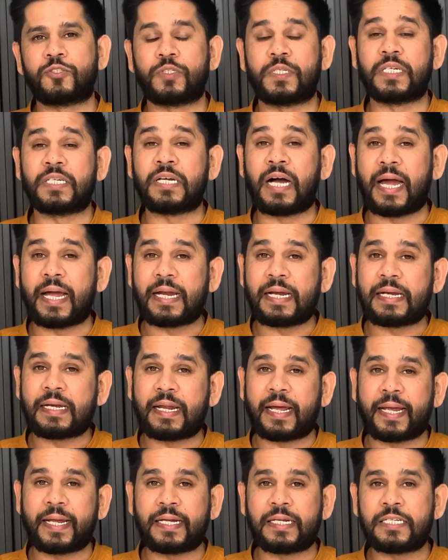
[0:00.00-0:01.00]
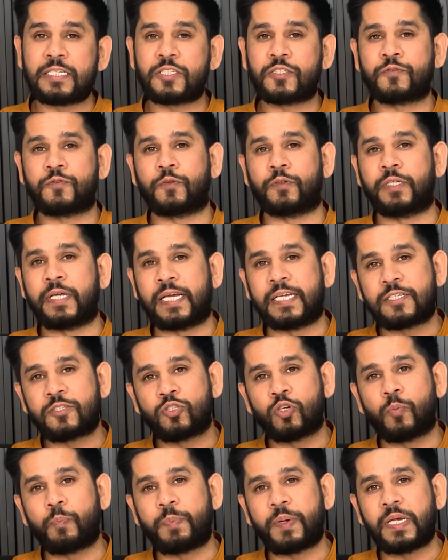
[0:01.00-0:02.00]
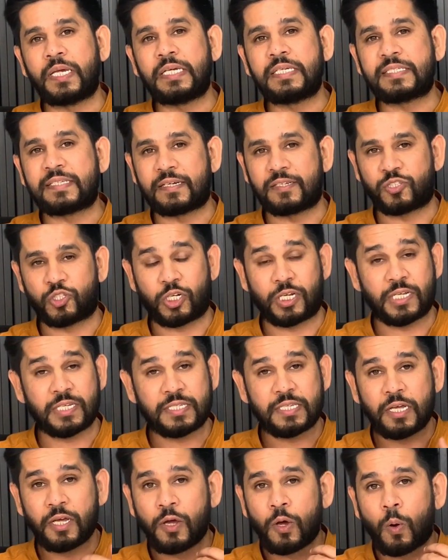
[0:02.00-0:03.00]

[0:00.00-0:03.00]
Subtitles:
or the guidelines for the SOP, such as